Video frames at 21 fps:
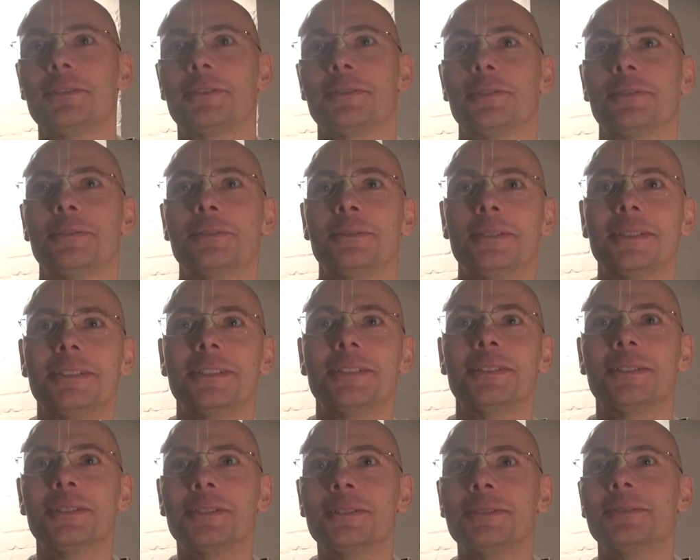So
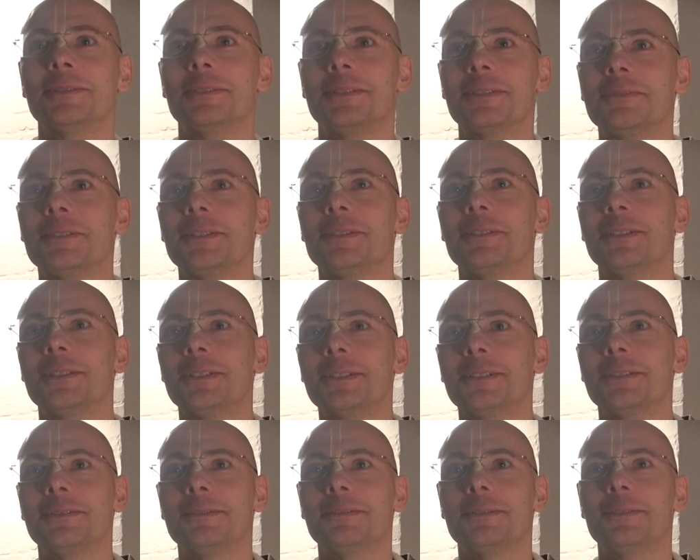it's very
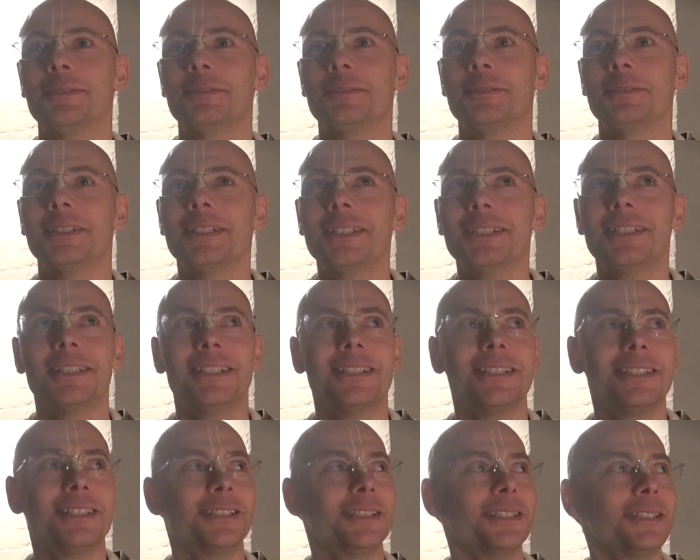we should
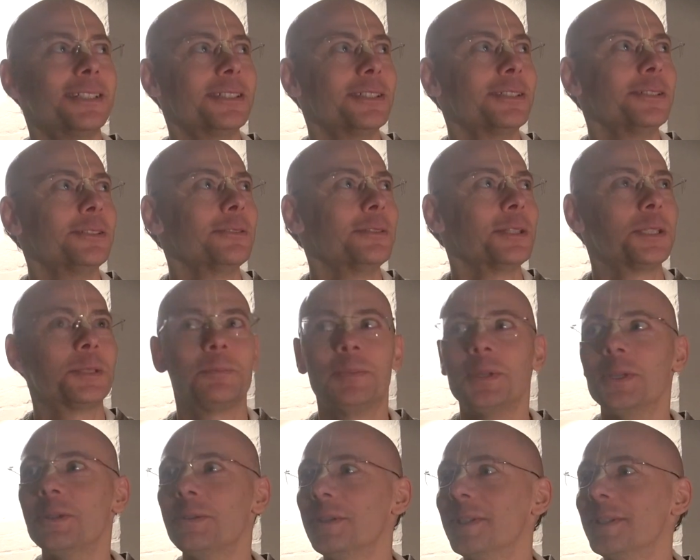
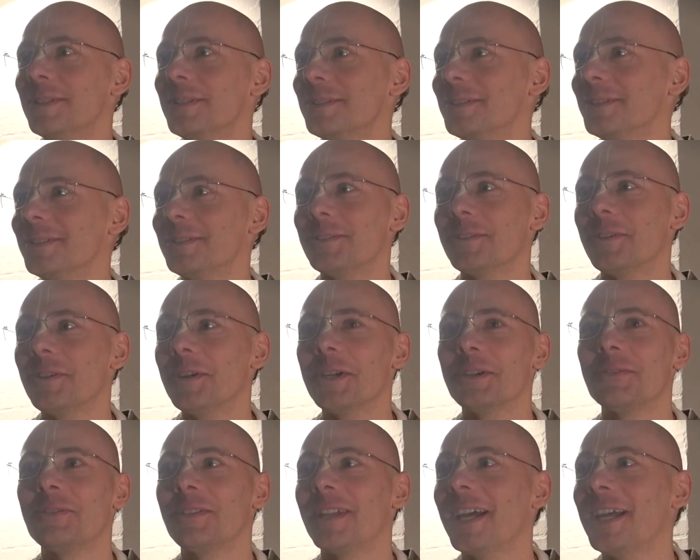experience the joy
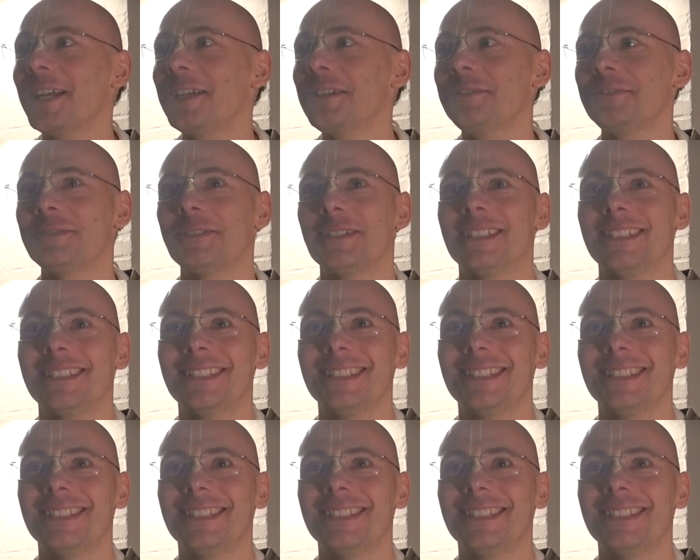of life.